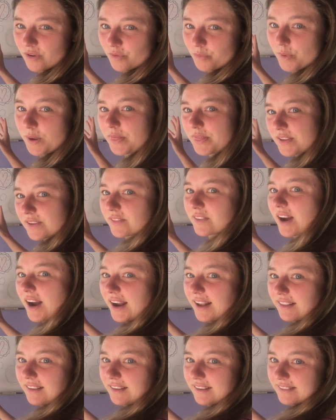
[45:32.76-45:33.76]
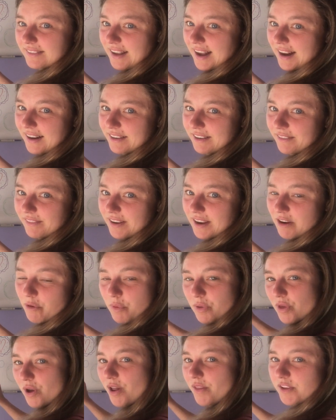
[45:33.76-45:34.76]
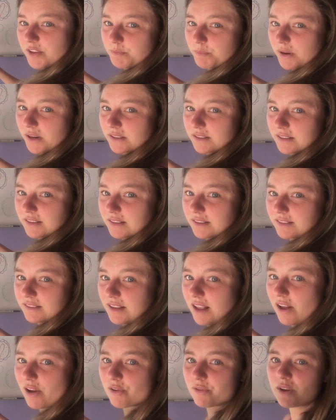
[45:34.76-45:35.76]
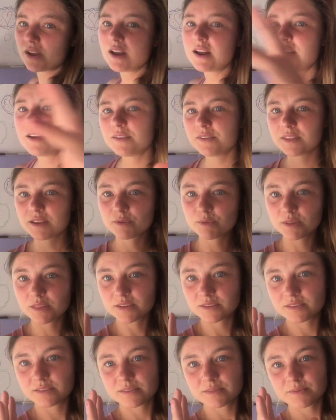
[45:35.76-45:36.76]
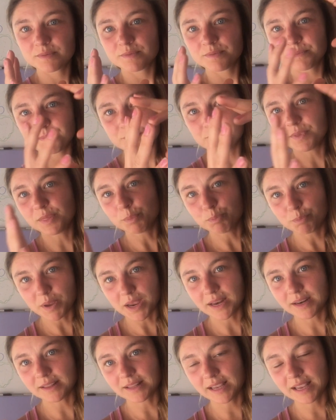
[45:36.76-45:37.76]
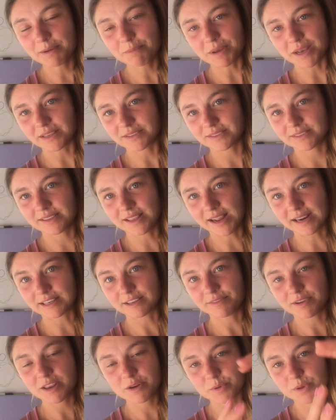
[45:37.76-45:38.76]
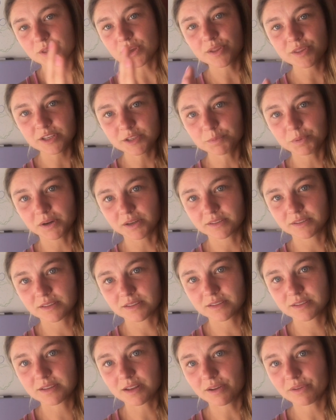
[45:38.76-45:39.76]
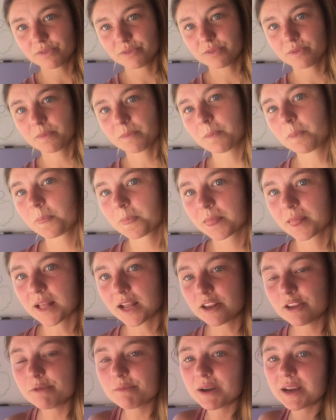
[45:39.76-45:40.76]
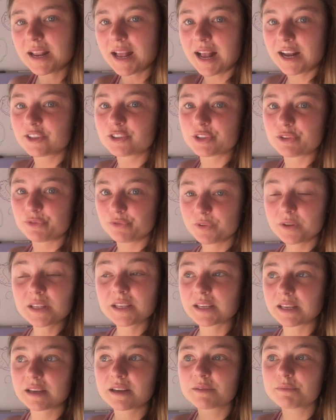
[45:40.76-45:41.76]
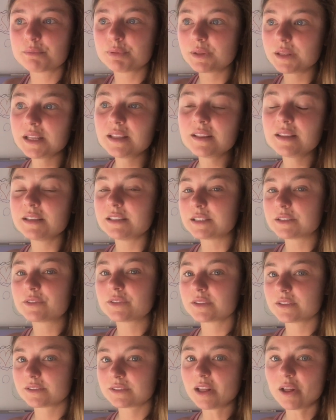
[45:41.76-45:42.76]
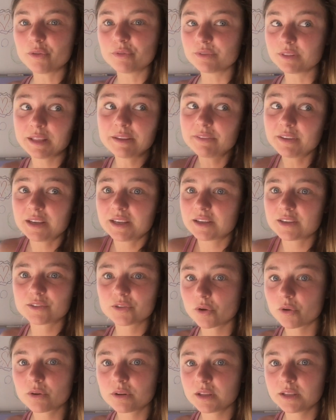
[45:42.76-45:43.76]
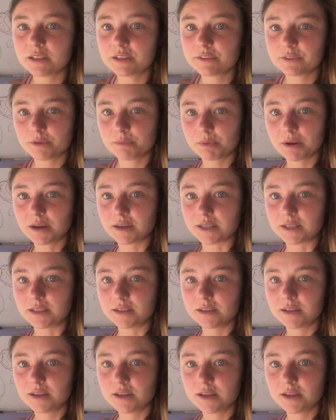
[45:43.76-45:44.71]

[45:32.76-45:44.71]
when this island is activated with all these parts of the self than when this main landmass is activated with all these parts of the self. And you might actually feel like a completely different self living in a totally different body